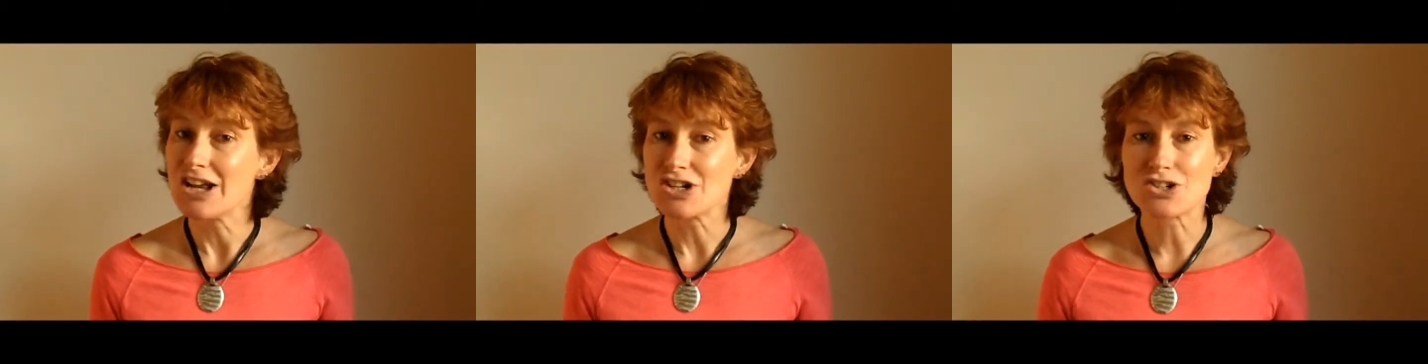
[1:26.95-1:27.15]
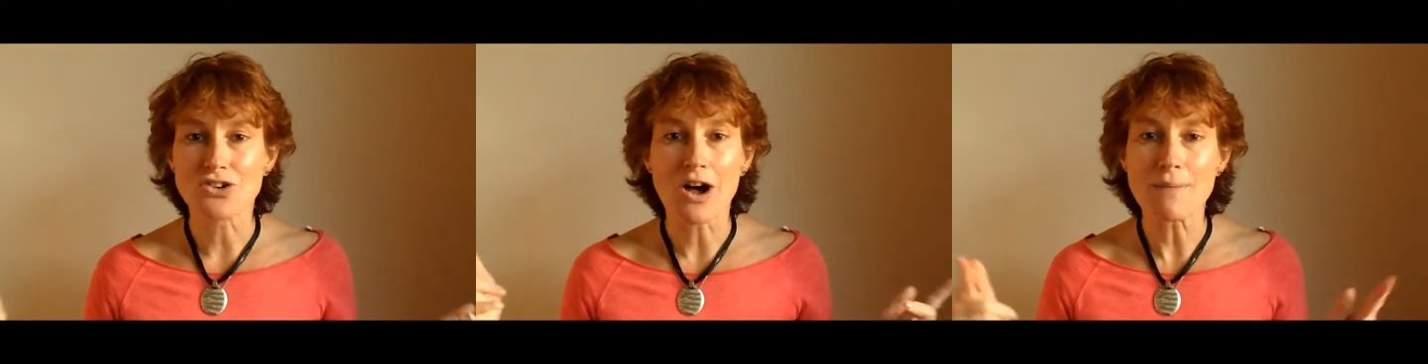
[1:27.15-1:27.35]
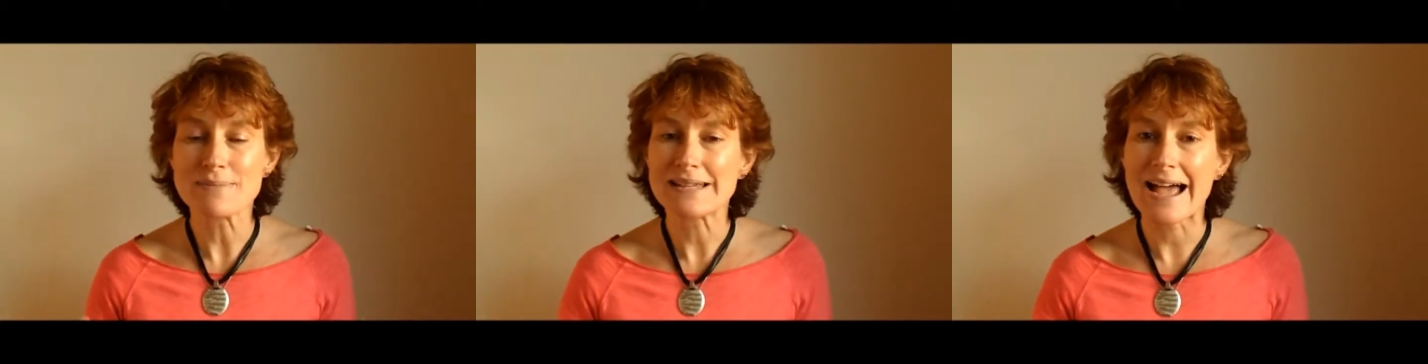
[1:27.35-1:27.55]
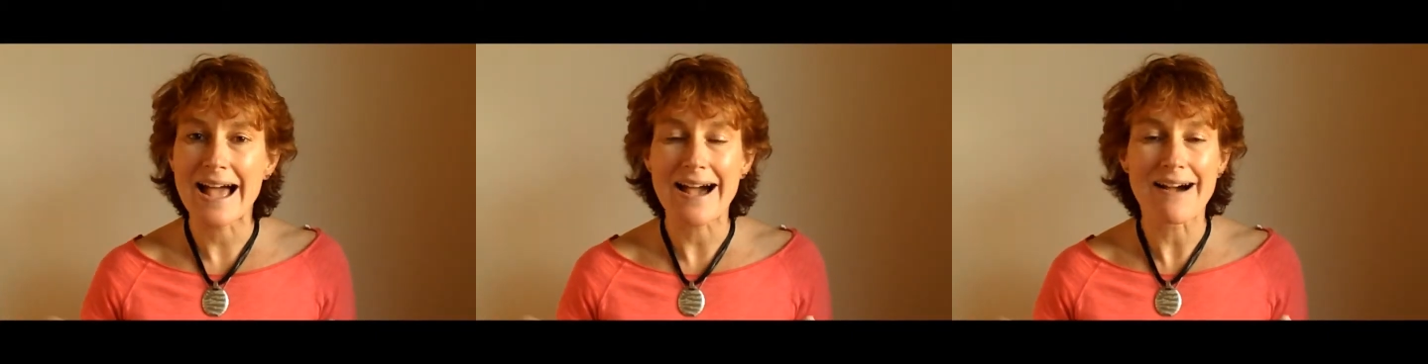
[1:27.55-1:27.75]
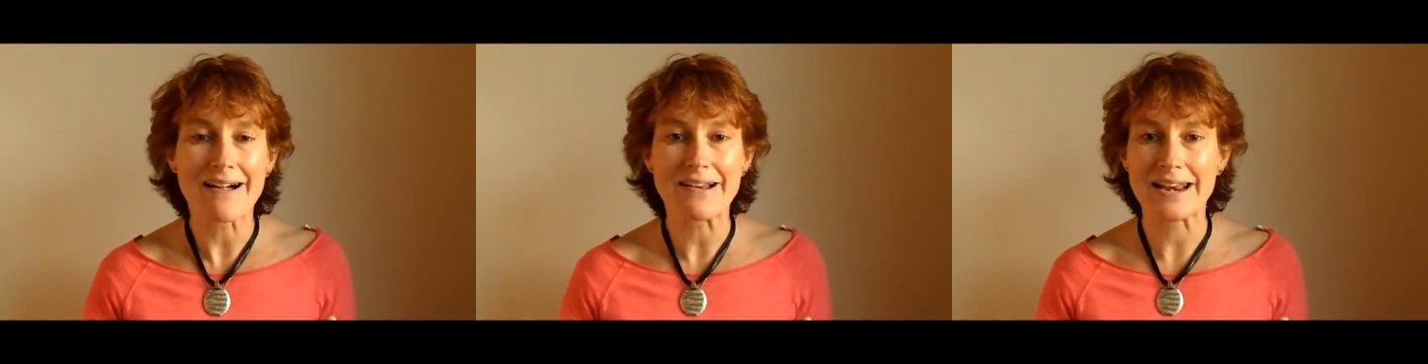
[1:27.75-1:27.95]
Drop
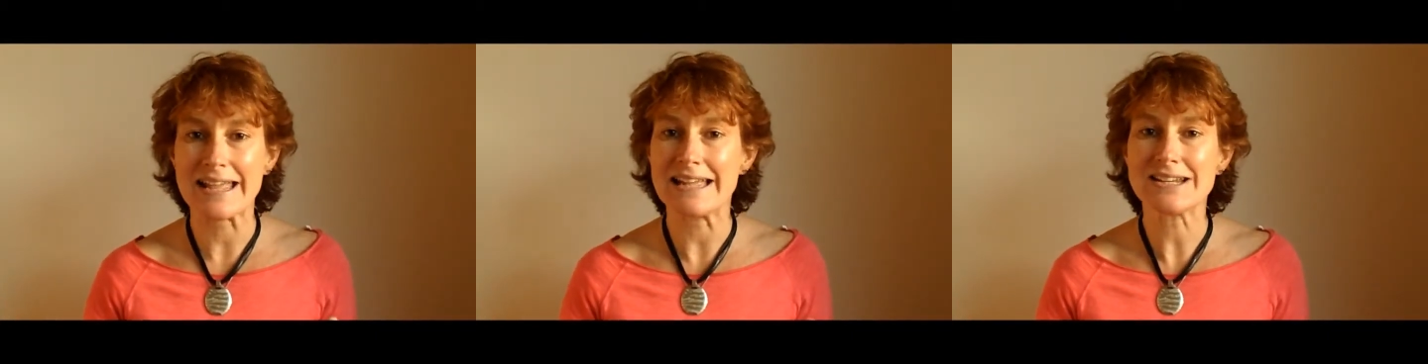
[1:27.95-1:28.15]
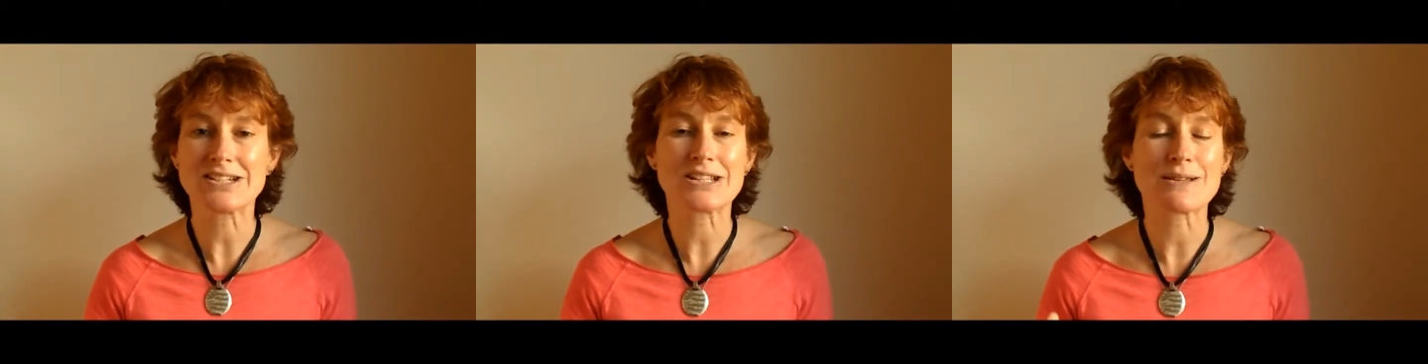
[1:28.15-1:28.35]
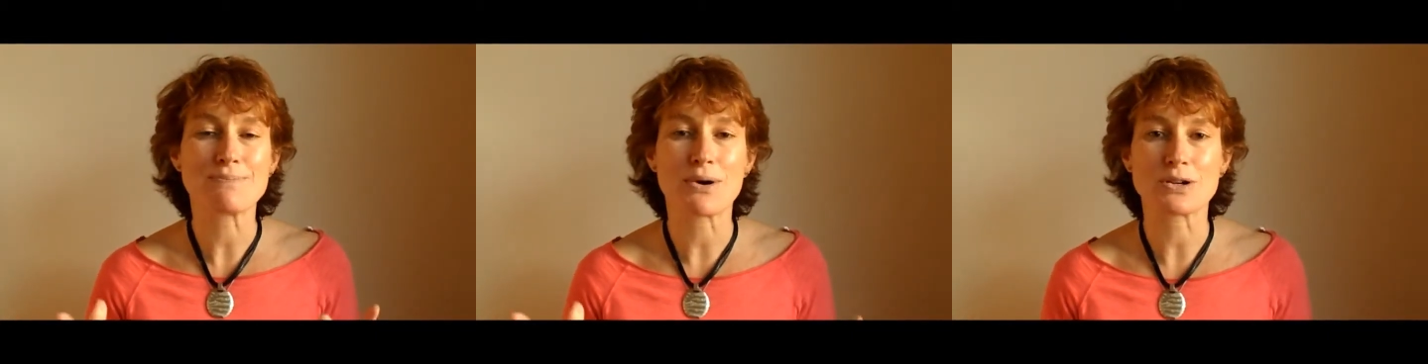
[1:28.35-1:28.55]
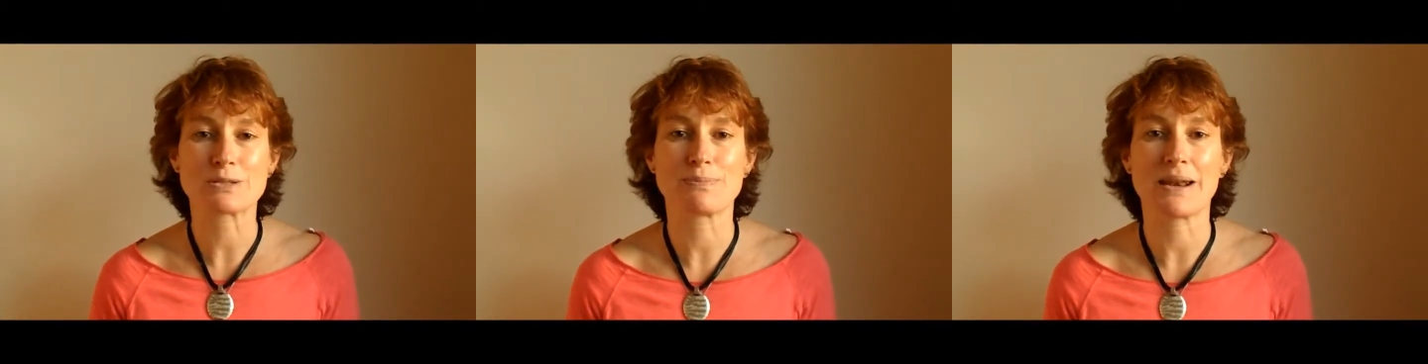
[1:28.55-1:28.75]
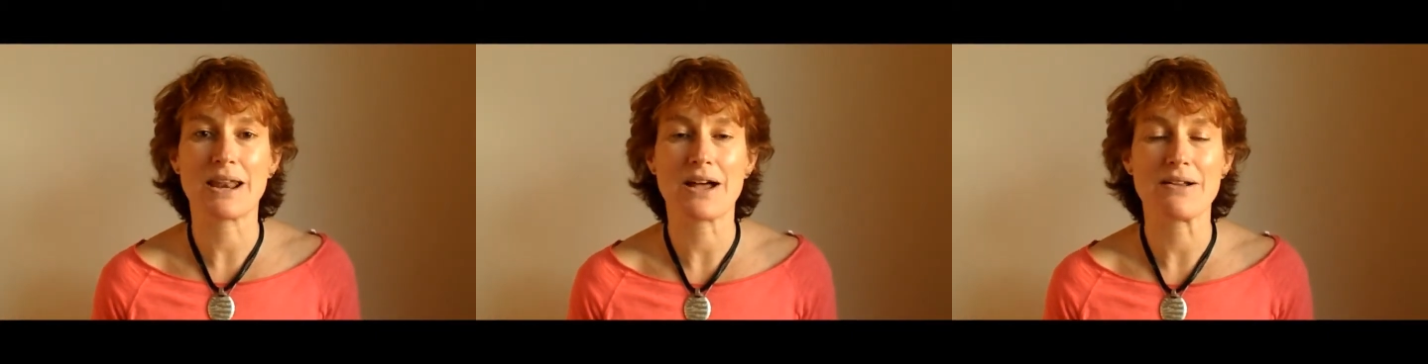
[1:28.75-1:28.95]
down into the box
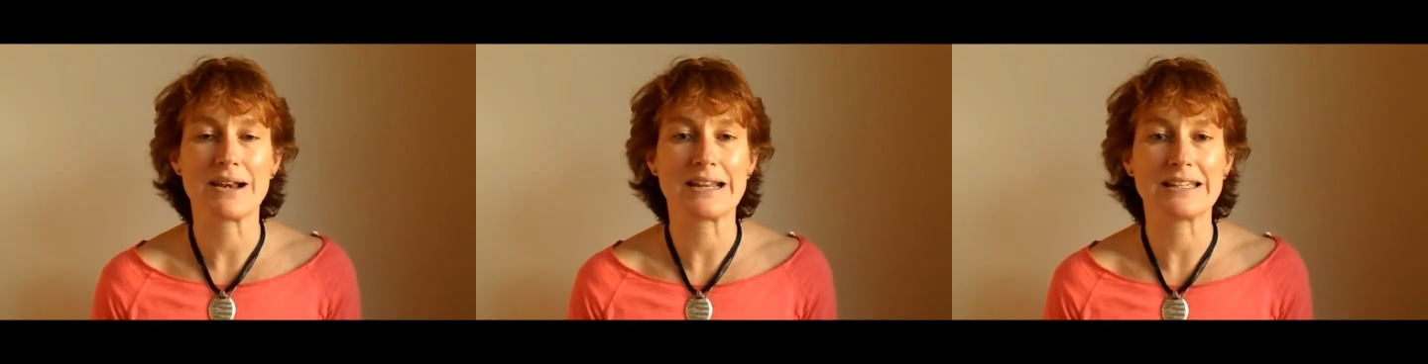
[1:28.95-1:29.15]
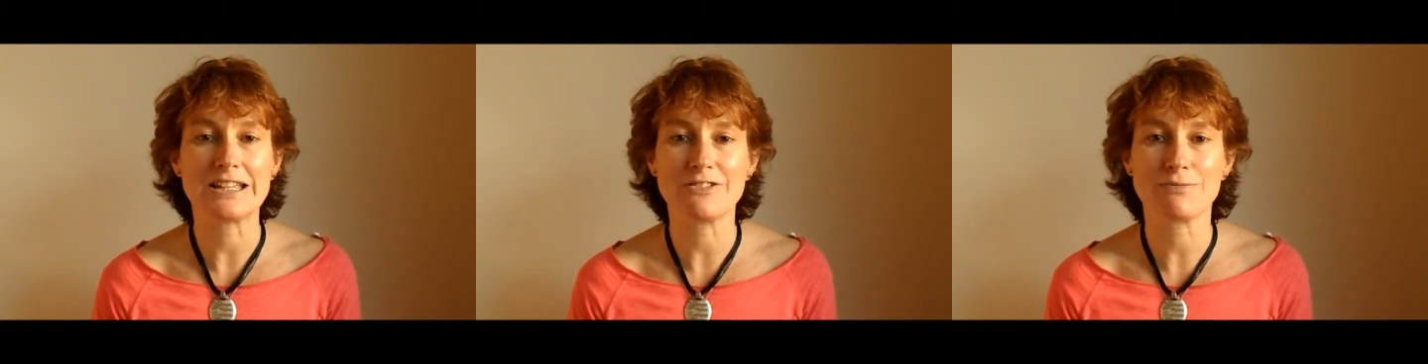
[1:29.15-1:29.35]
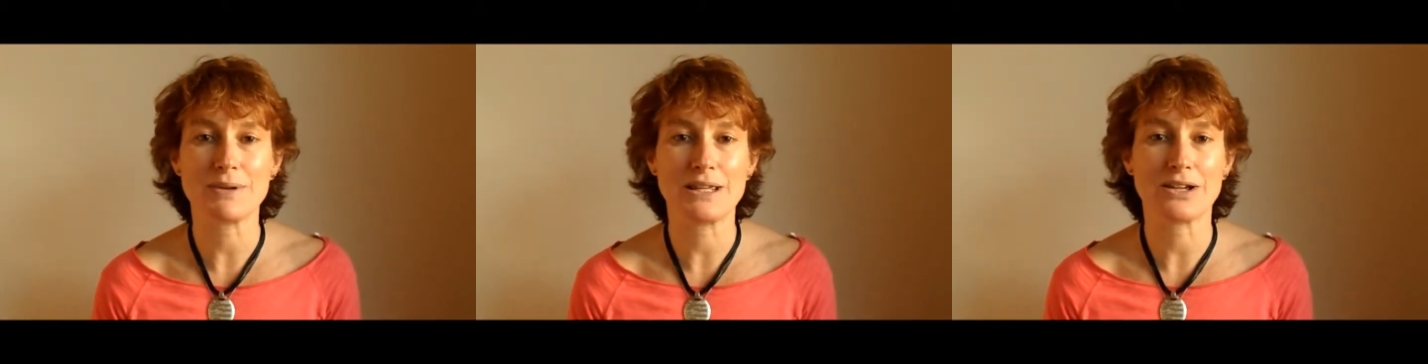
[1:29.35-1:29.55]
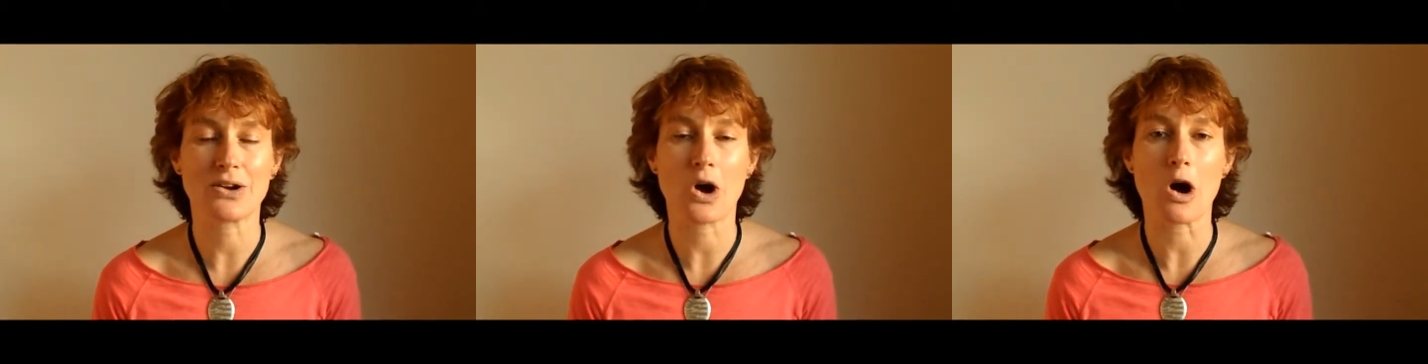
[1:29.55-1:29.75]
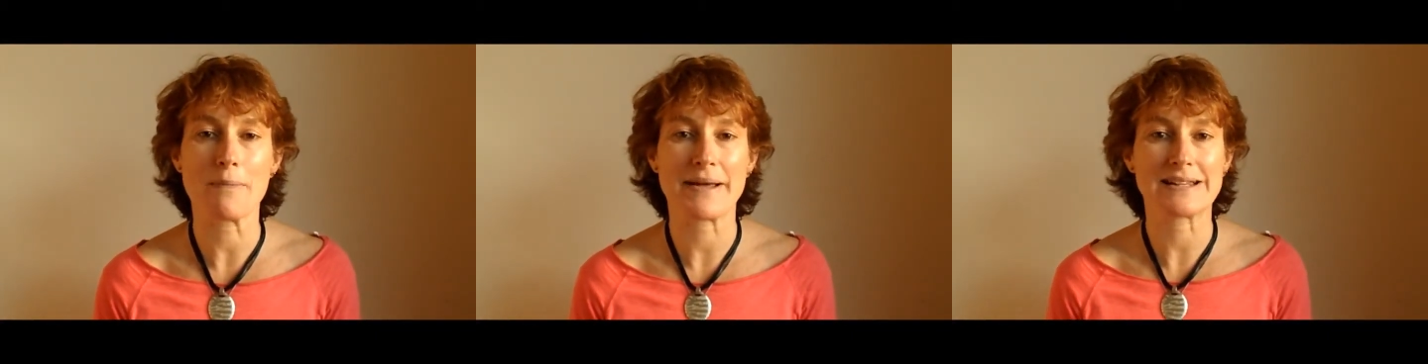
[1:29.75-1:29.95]
below, leave me your
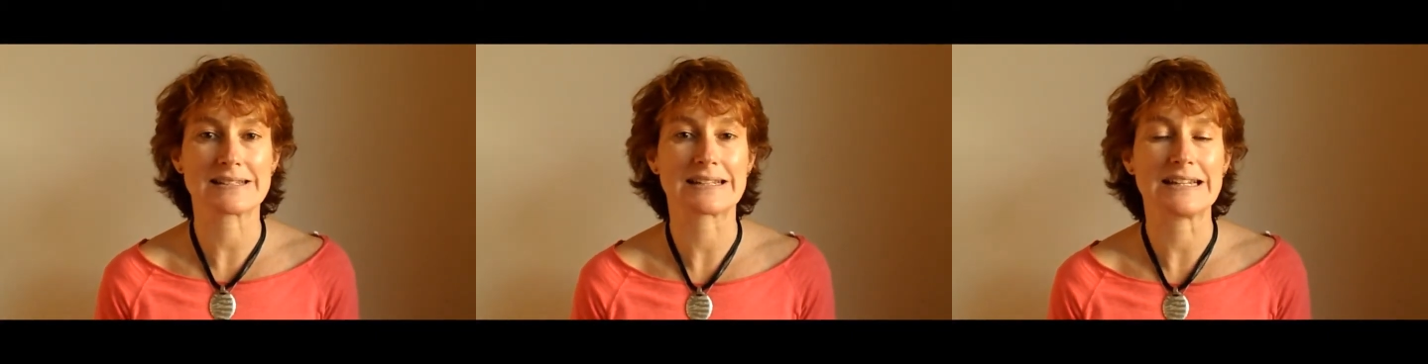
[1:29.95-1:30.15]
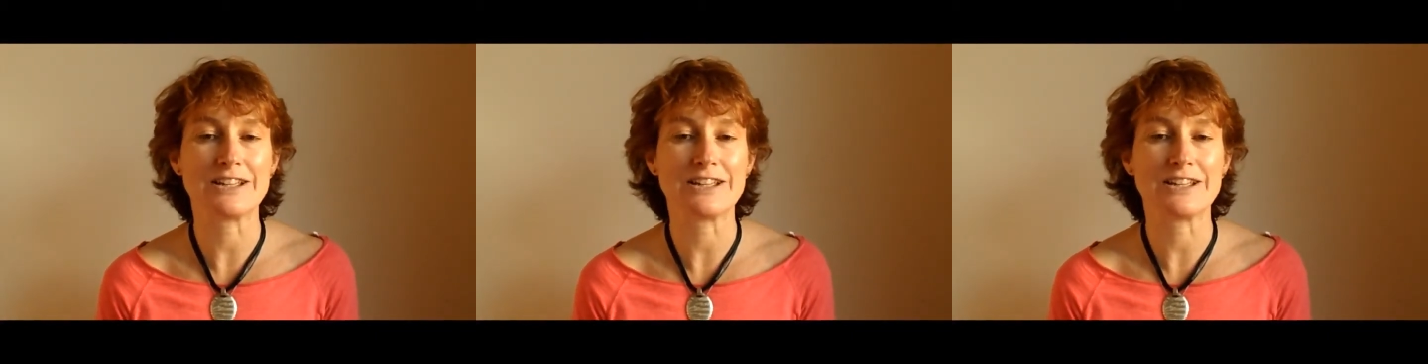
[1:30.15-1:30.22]
comments,